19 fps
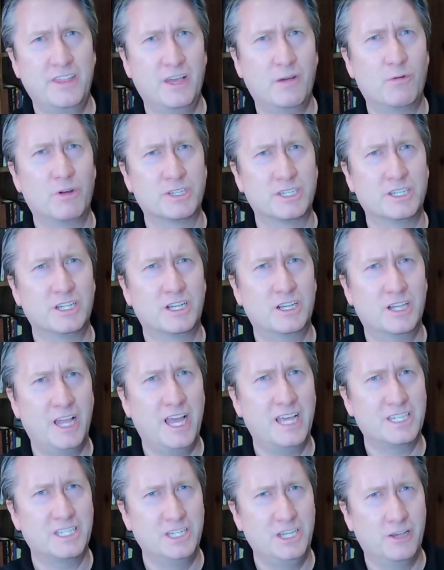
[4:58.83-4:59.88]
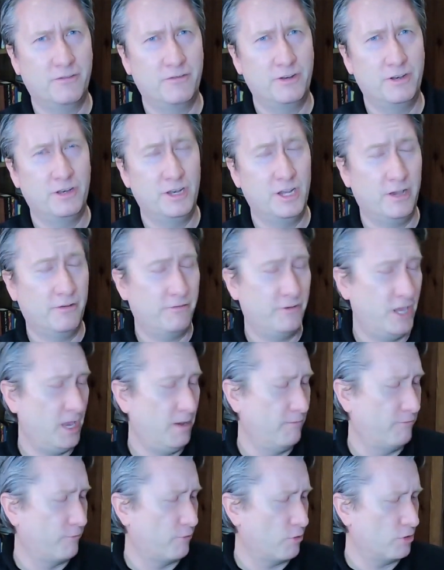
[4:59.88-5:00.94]
that wasn't a classy enough
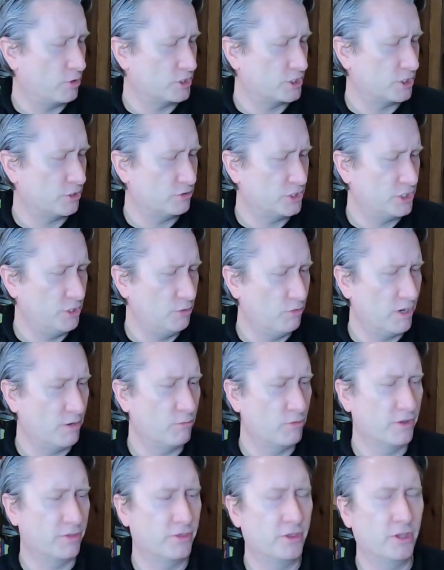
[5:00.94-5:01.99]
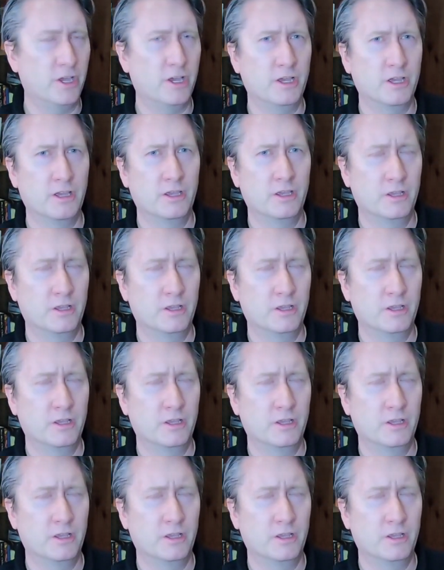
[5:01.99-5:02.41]
name for her, so she went with the